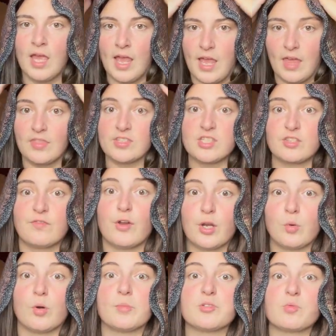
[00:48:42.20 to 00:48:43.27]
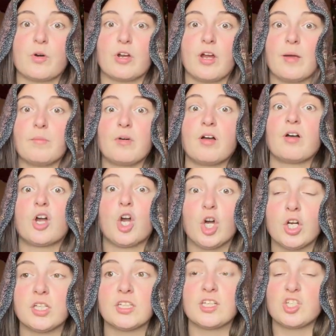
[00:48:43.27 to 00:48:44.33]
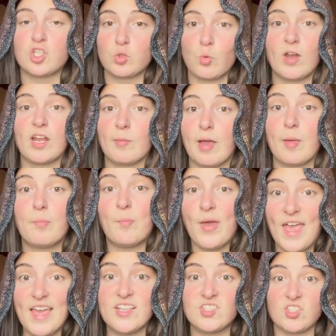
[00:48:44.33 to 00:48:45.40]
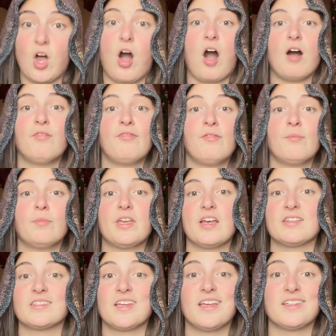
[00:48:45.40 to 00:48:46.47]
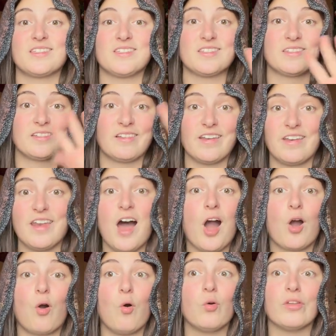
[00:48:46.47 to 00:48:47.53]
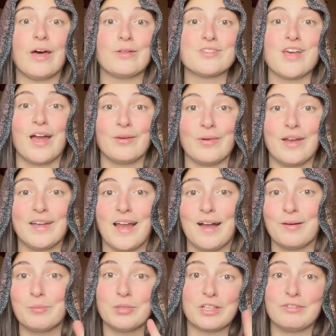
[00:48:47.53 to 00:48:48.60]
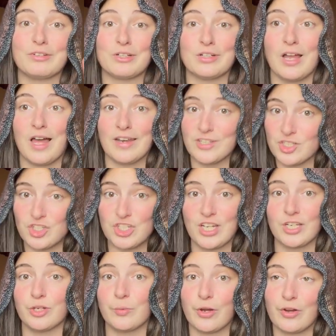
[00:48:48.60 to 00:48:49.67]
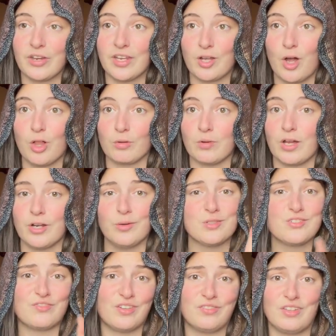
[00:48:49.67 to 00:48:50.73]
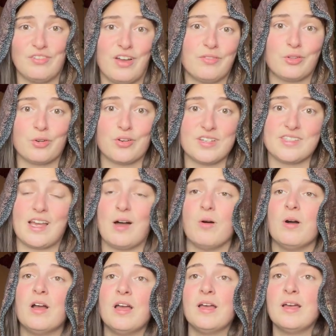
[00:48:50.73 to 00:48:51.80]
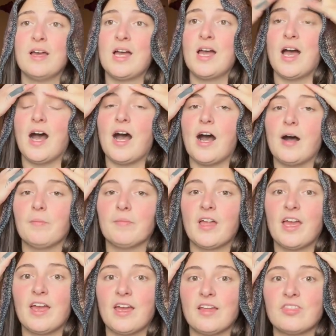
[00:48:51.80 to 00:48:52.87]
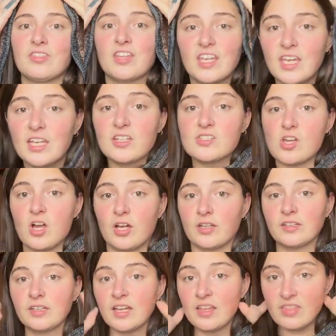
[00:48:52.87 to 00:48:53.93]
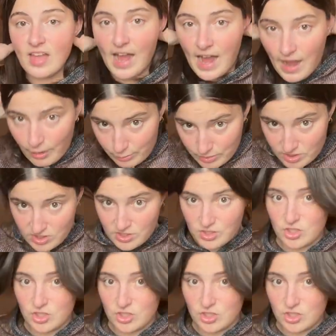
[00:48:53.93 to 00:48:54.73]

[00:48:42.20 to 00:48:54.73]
And this is a very warm sweater. I'm currently sweating my pits off because it's not cold outside right now. Believe it or not, it's January in Colorado. It's 55 degrees out. And the heat is on in the house.